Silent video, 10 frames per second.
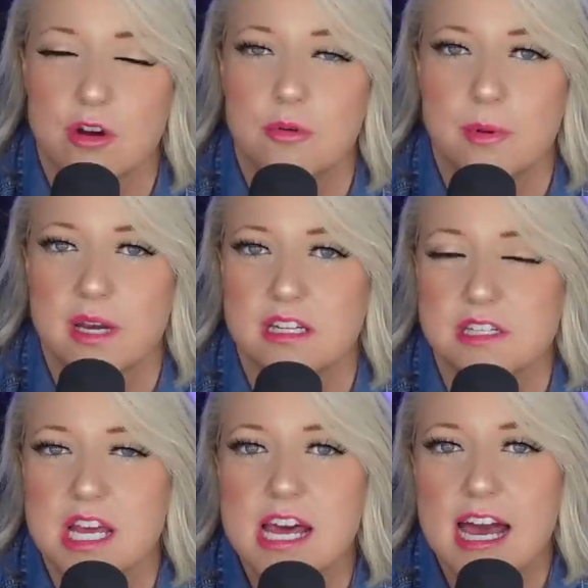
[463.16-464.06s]
it
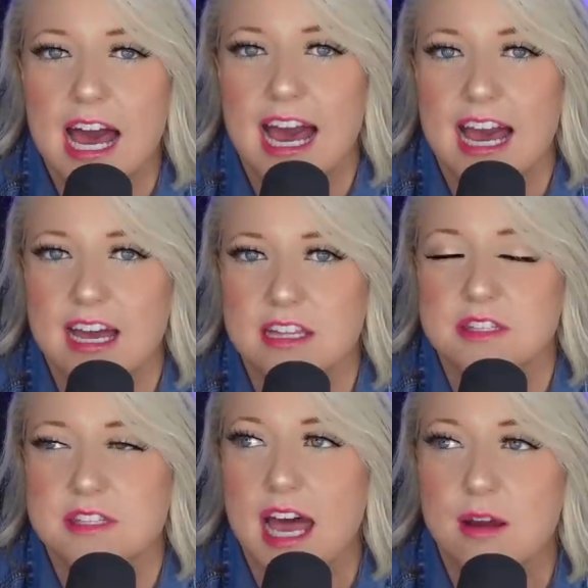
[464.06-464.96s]
opened,
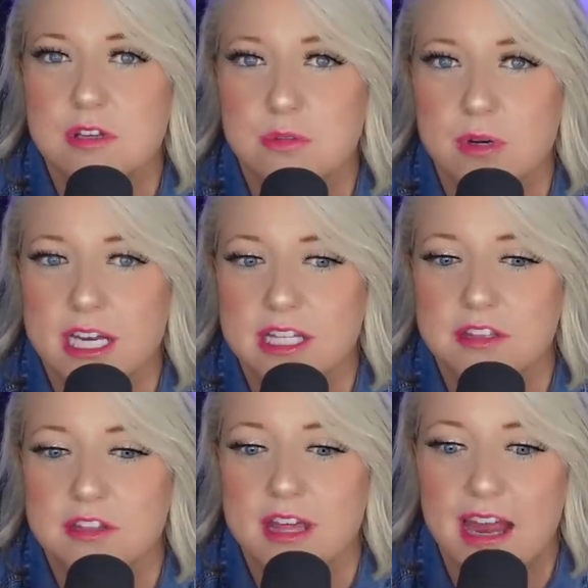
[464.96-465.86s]
and I was
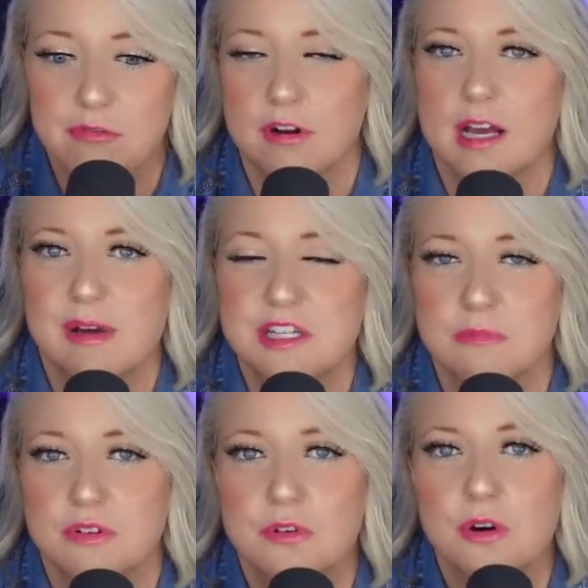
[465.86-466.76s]
with everyone I mentioned